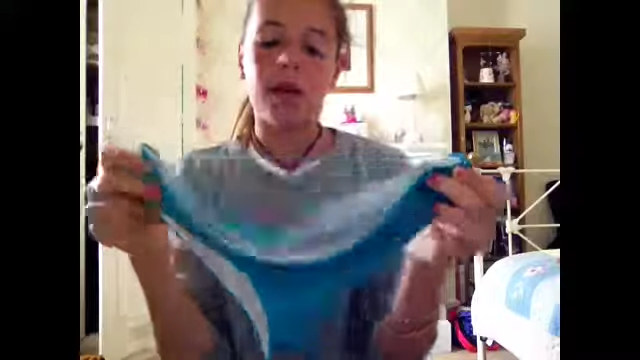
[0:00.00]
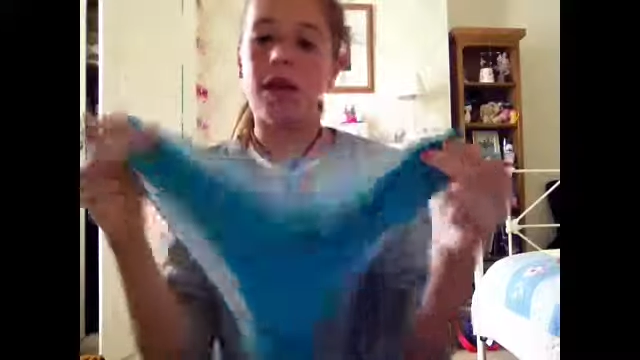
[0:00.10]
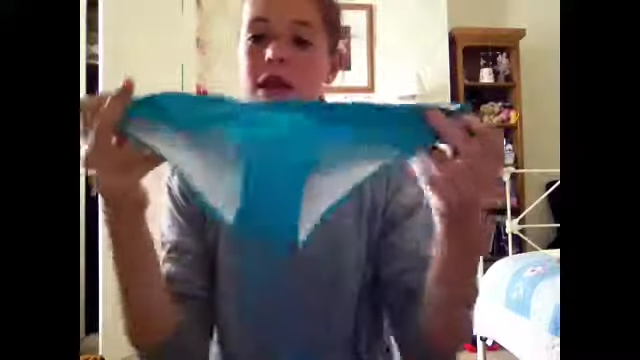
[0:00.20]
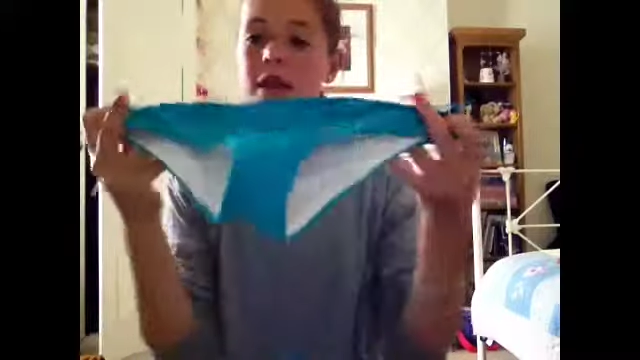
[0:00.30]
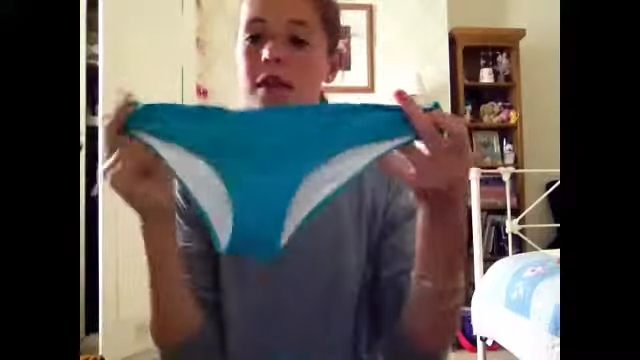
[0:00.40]

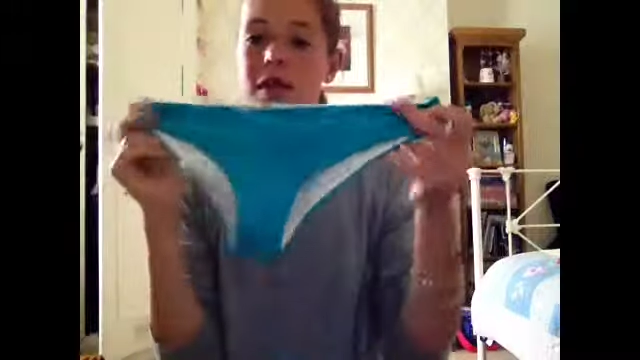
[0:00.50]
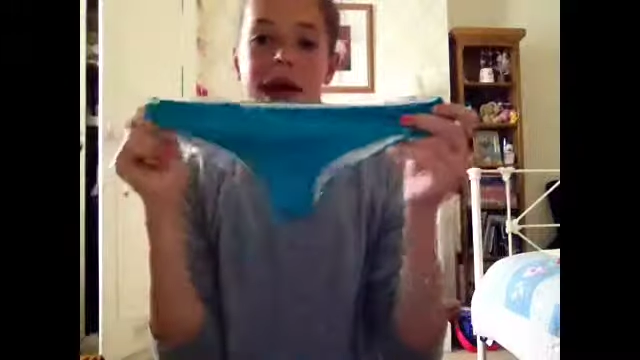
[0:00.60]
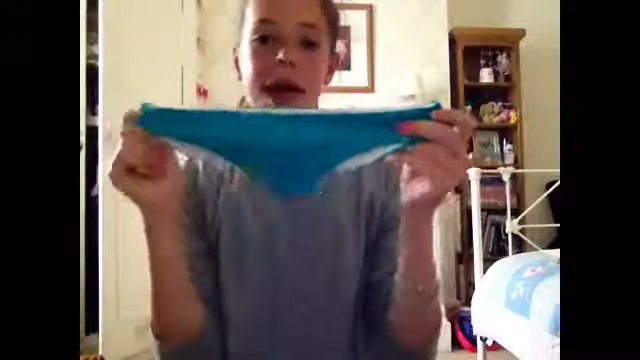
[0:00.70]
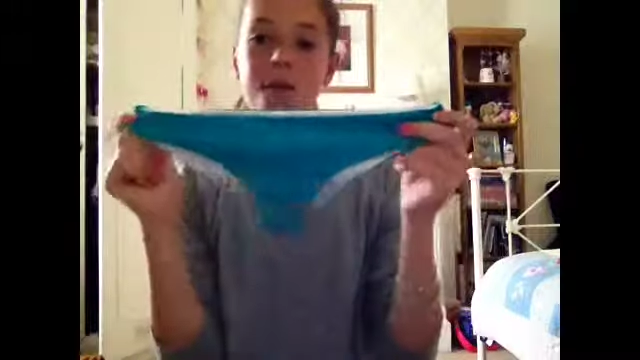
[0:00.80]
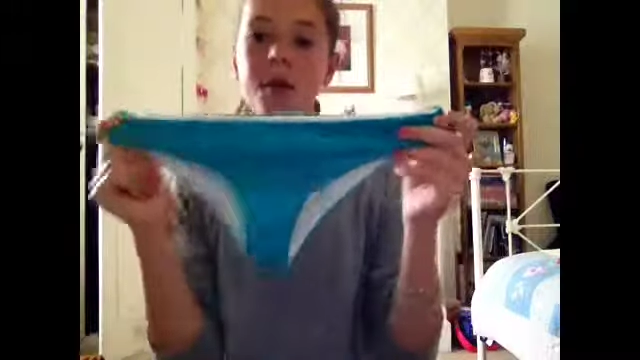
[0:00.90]
in the
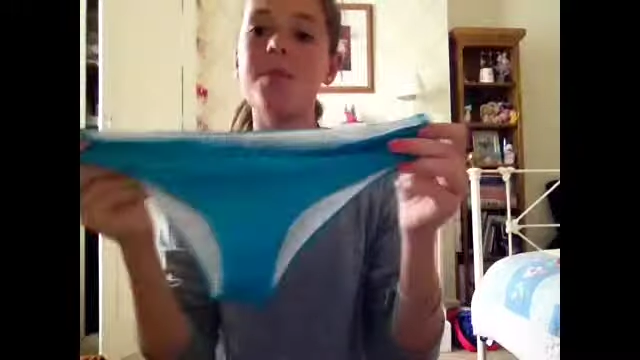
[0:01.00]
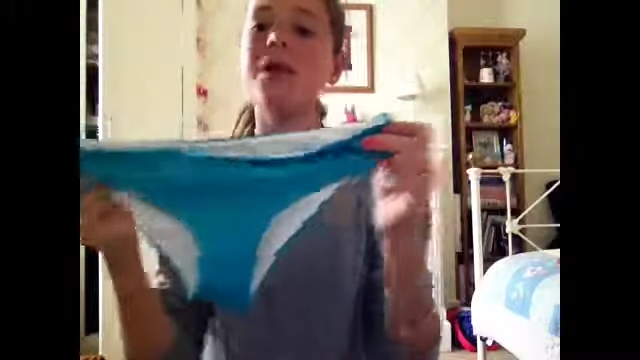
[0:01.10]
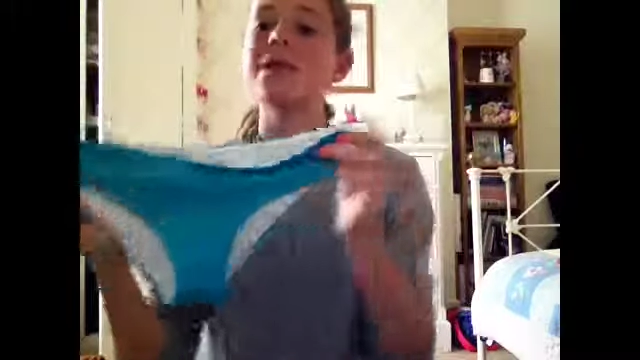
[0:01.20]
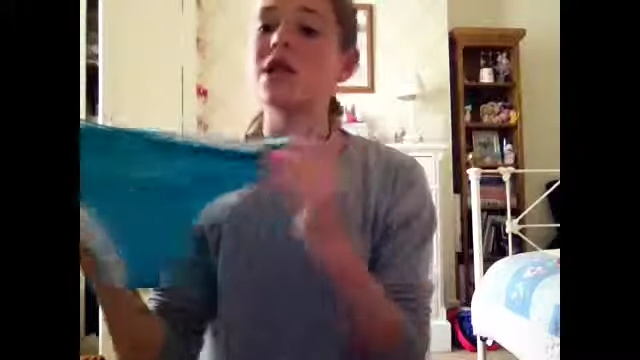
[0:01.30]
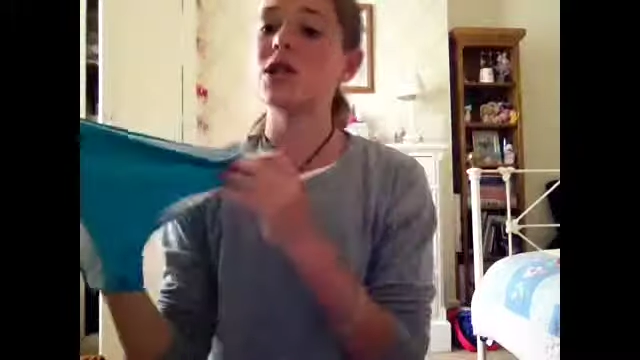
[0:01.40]
camera, but
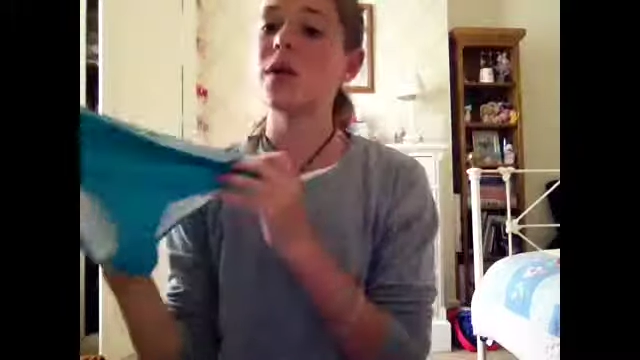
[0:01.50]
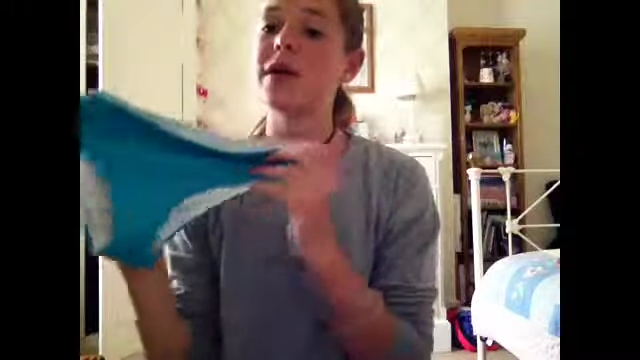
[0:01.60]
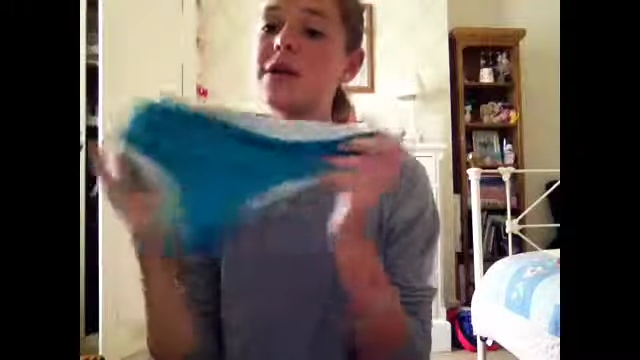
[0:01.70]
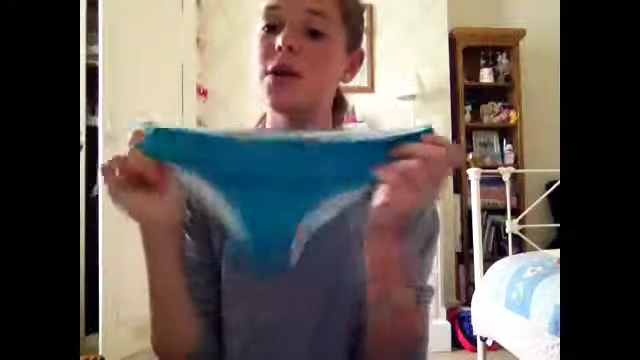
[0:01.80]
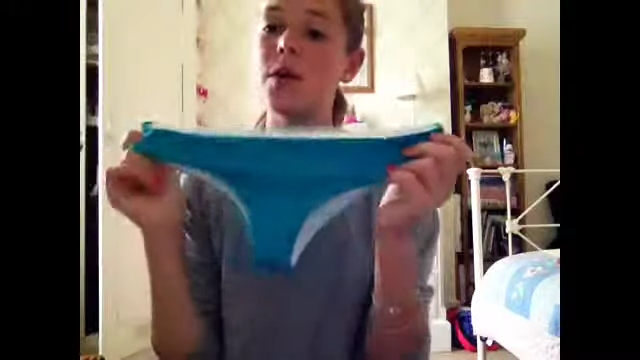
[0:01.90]
it's actually quite
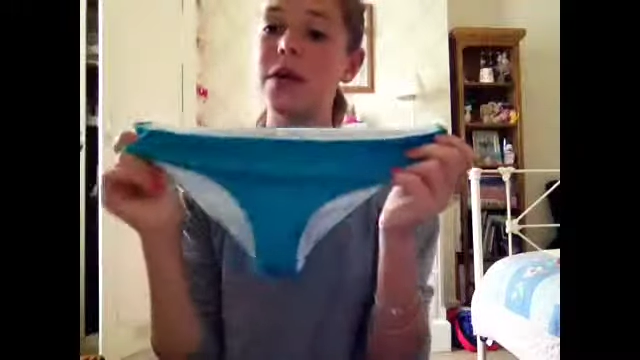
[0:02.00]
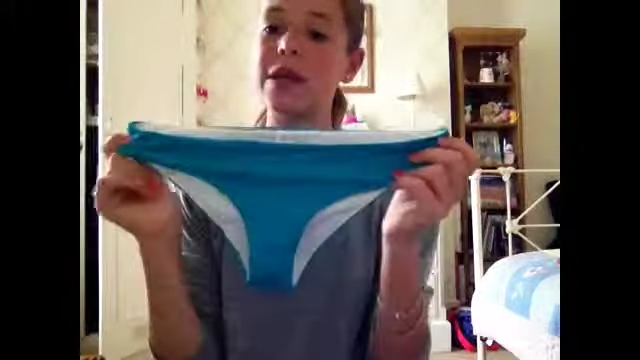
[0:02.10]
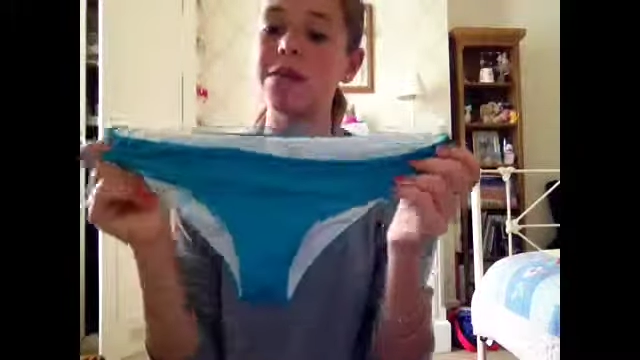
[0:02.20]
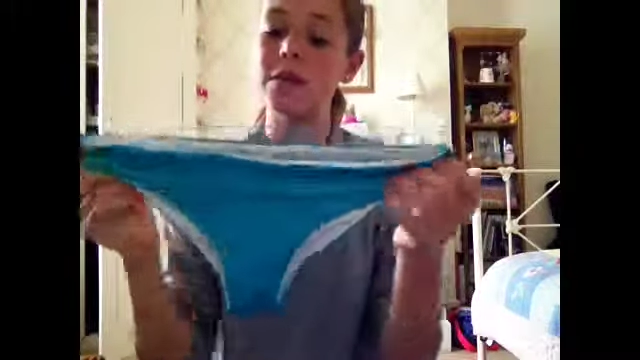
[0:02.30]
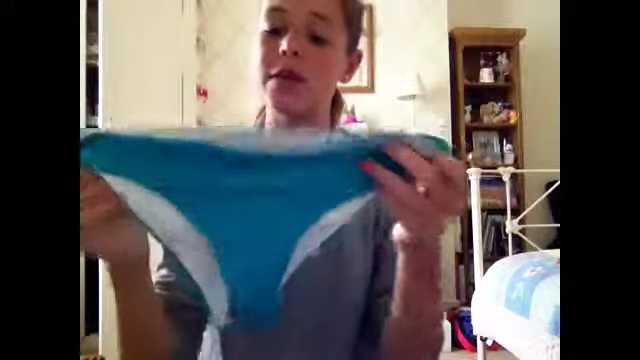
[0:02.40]
this
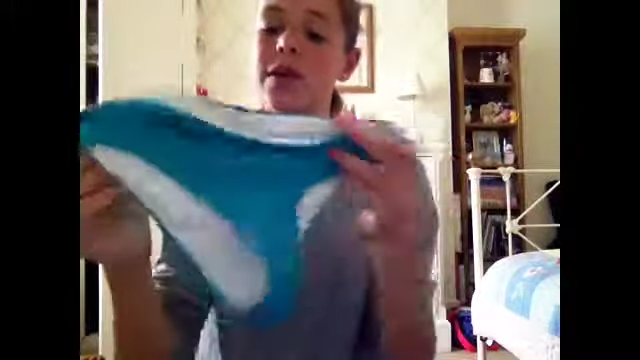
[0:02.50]
turquoisey blue.